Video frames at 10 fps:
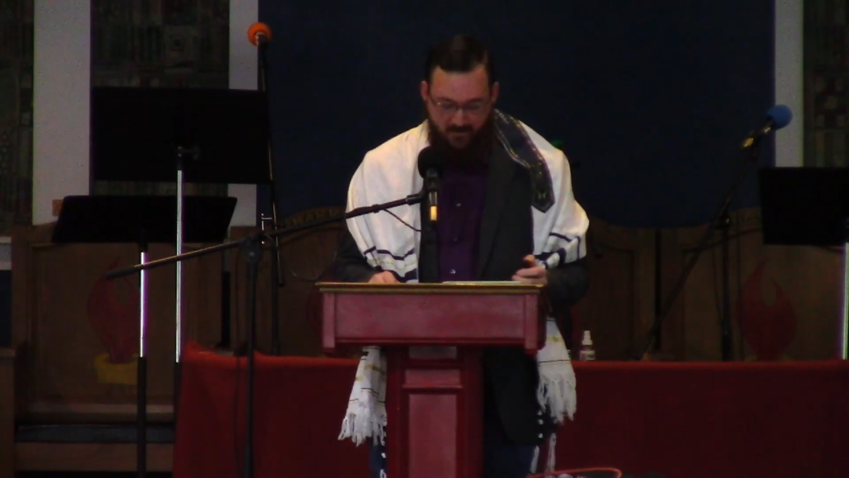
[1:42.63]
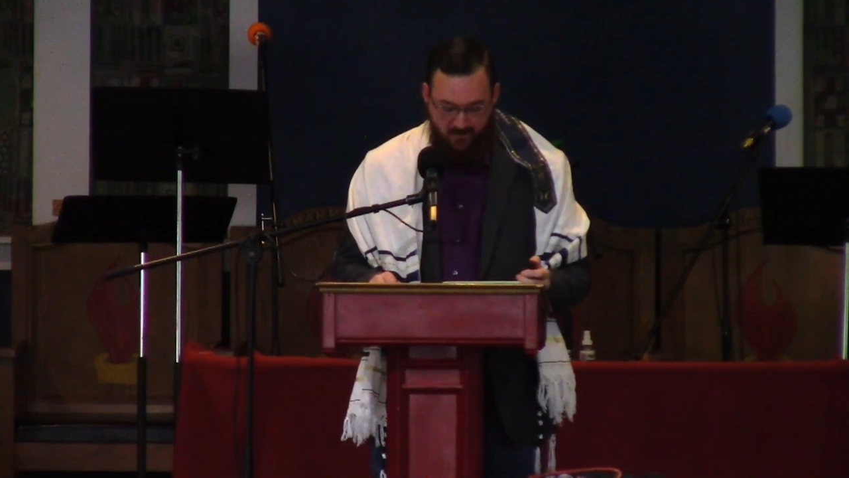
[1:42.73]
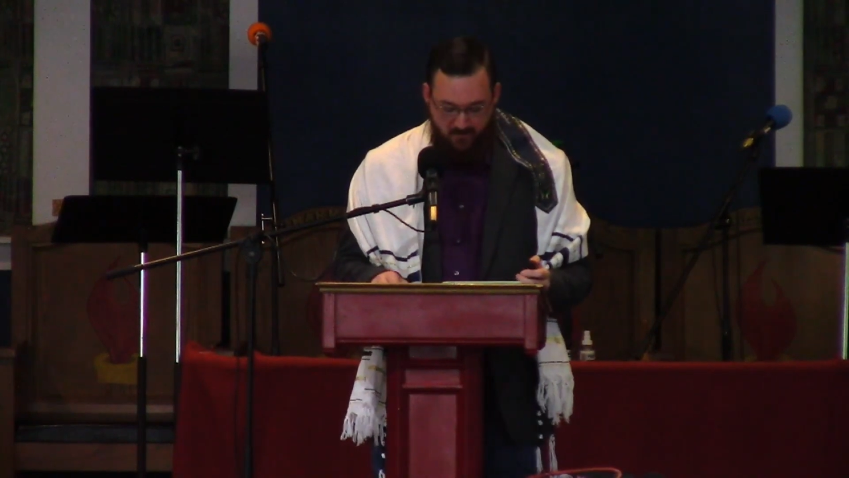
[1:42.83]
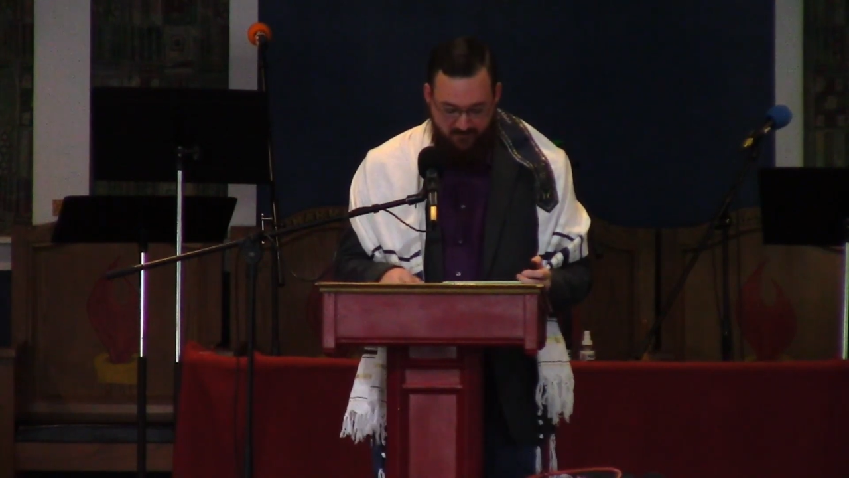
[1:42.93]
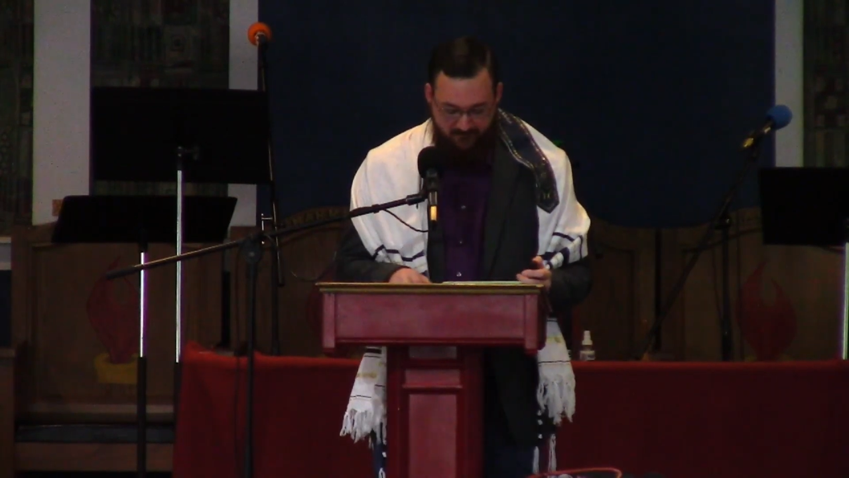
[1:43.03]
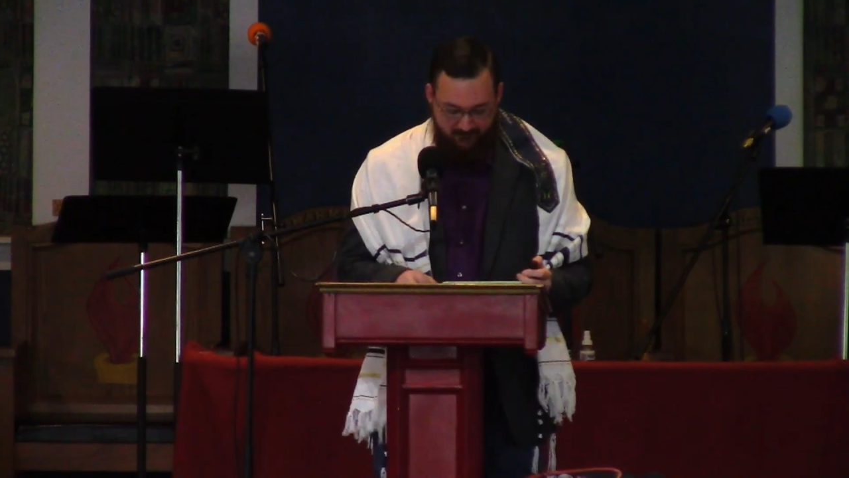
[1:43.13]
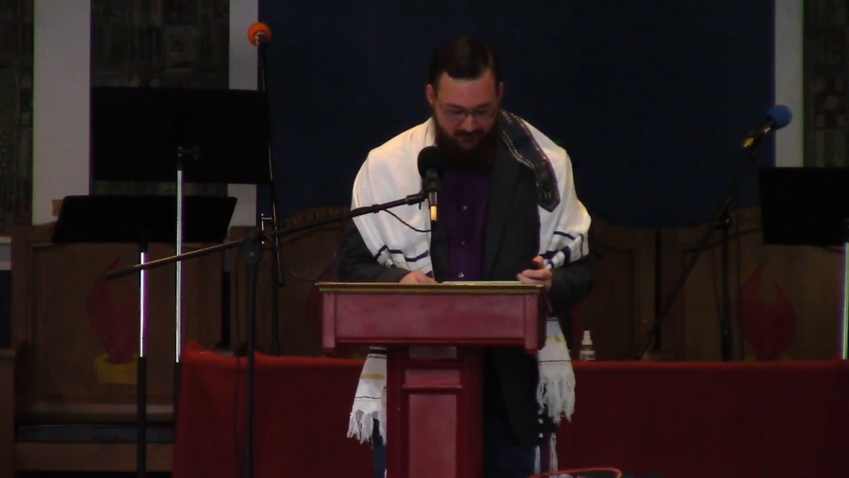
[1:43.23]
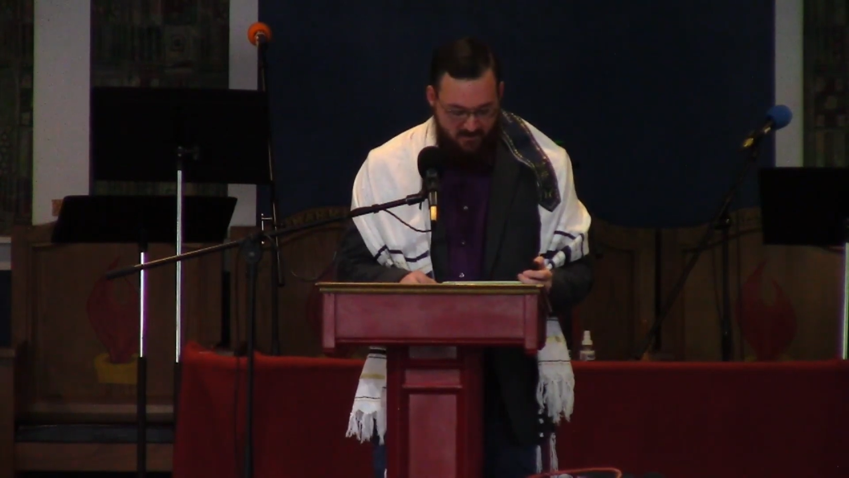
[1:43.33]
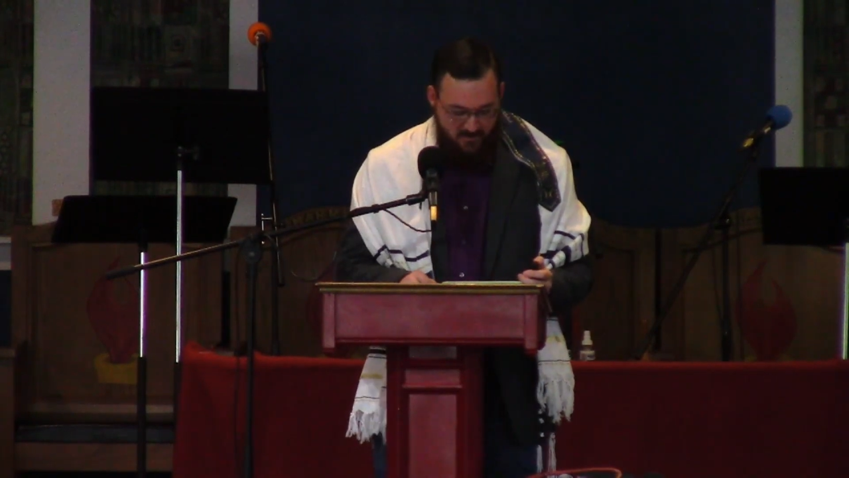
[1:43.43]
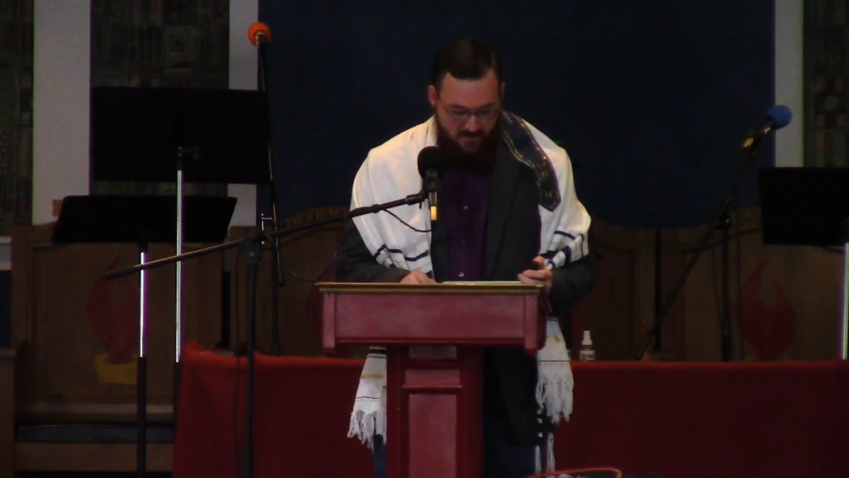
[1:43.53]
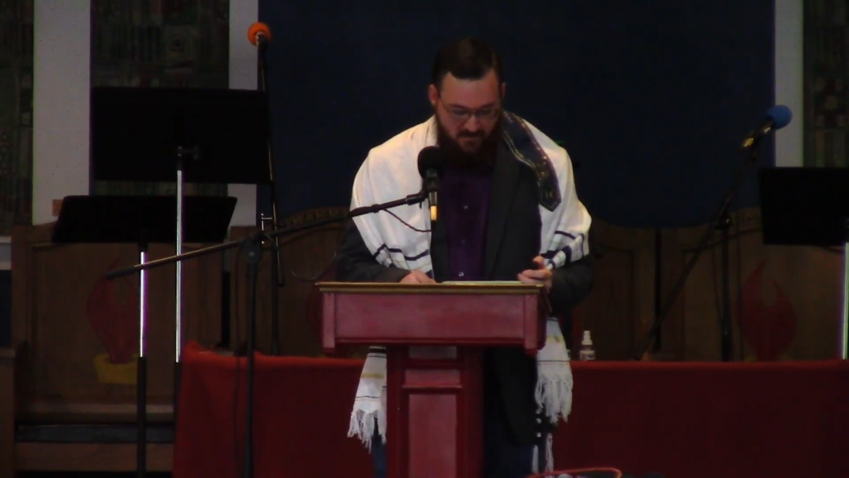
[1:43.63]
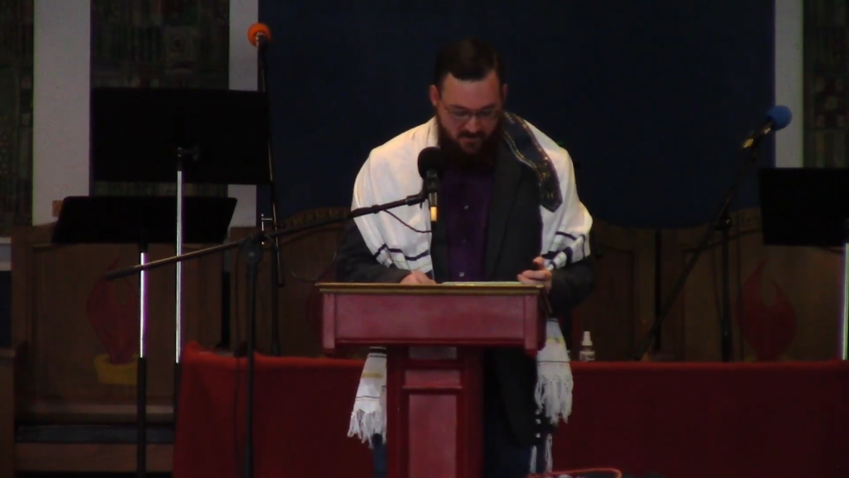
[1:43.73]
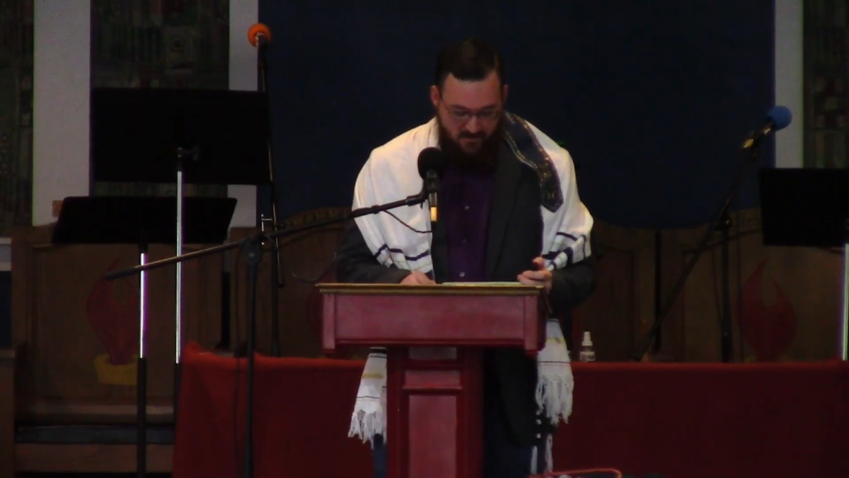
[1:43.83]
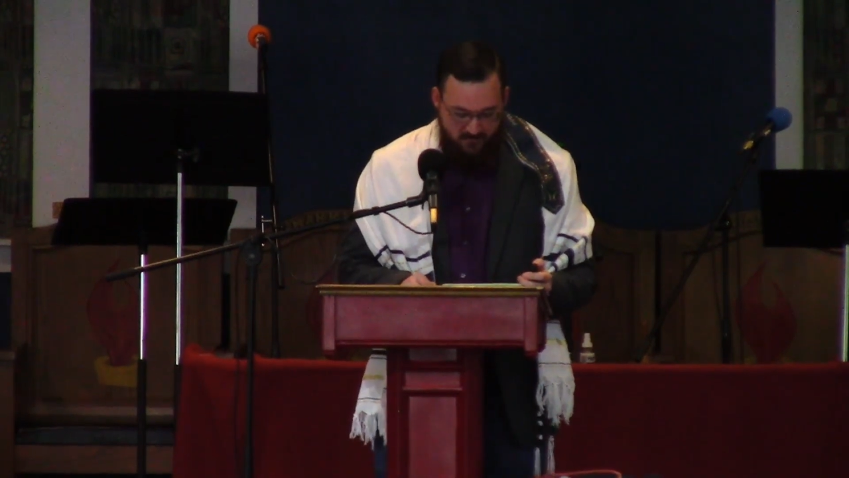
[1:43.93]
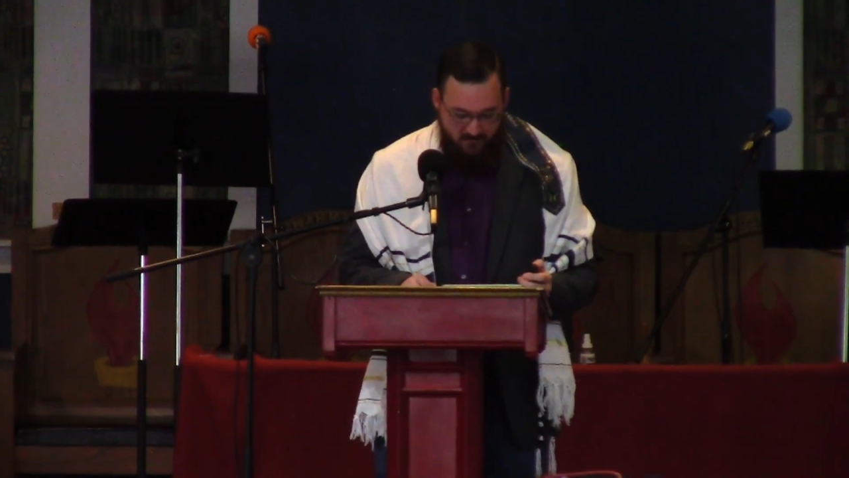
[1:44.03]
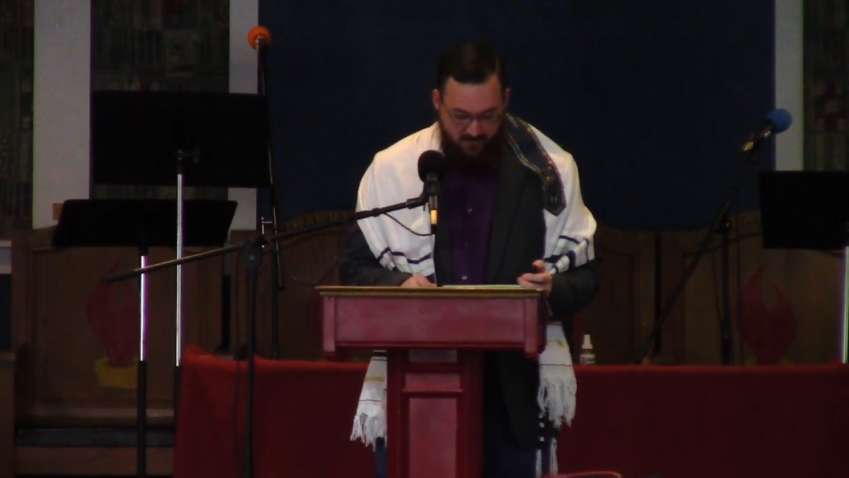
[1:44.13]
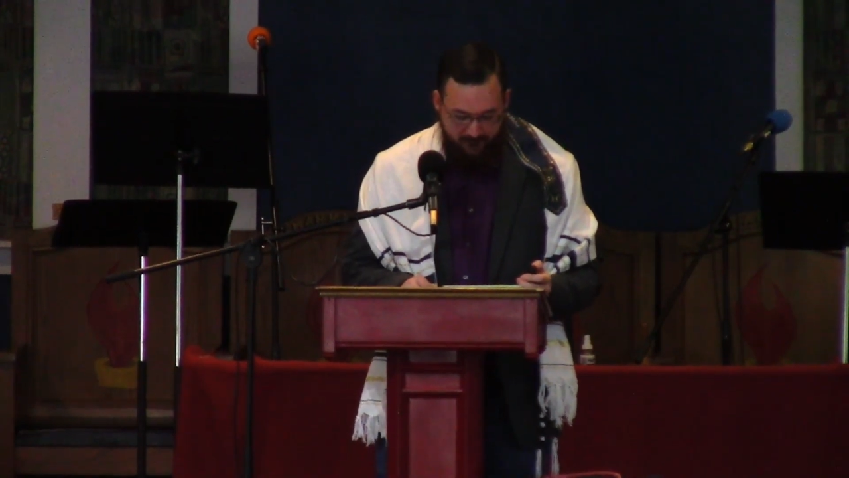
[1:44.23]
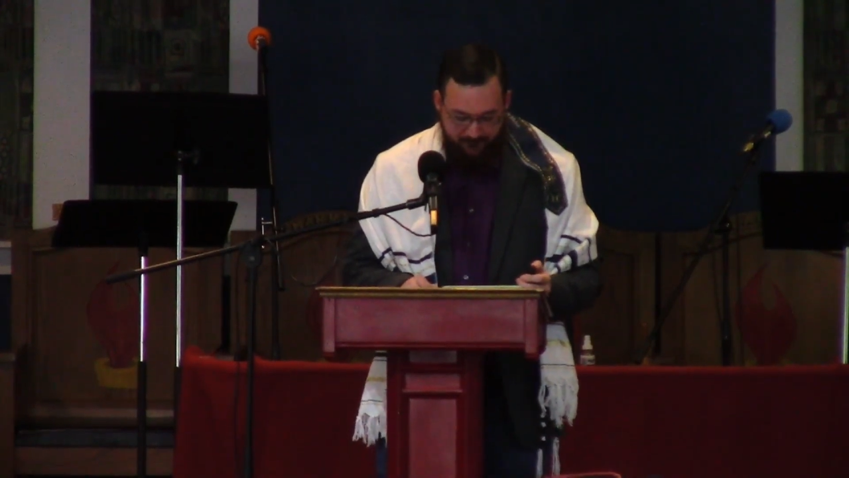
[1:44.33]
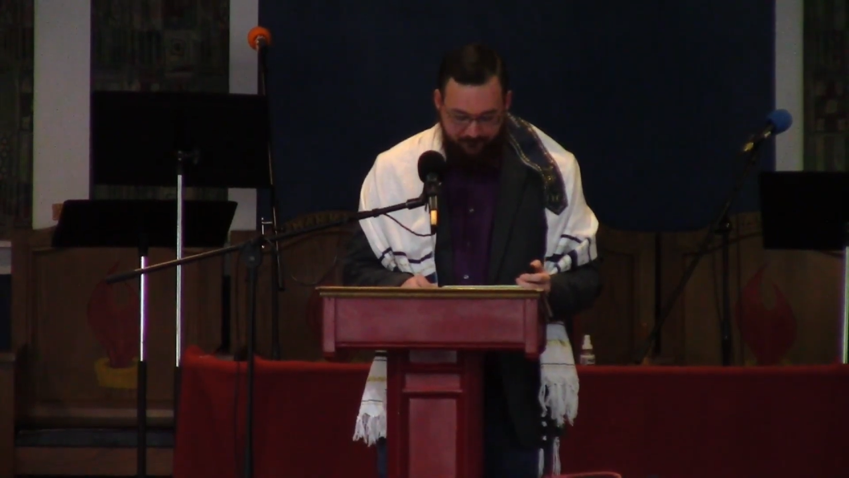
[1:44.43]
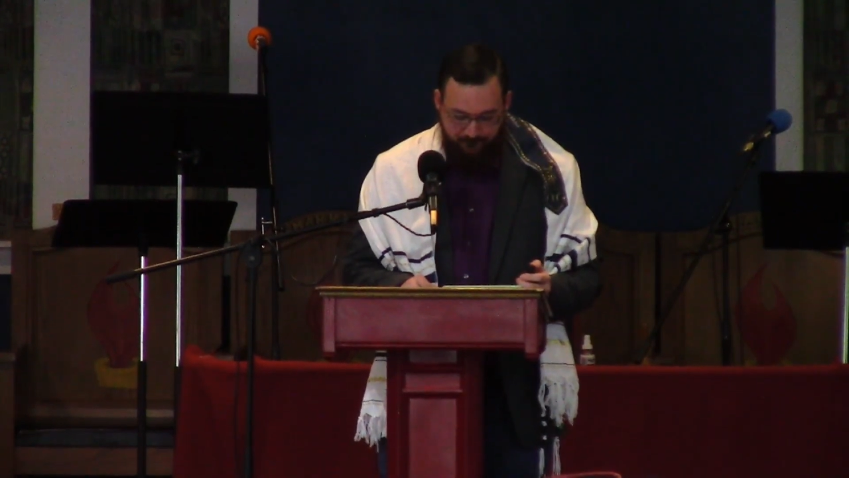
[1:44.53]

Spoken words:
here, right?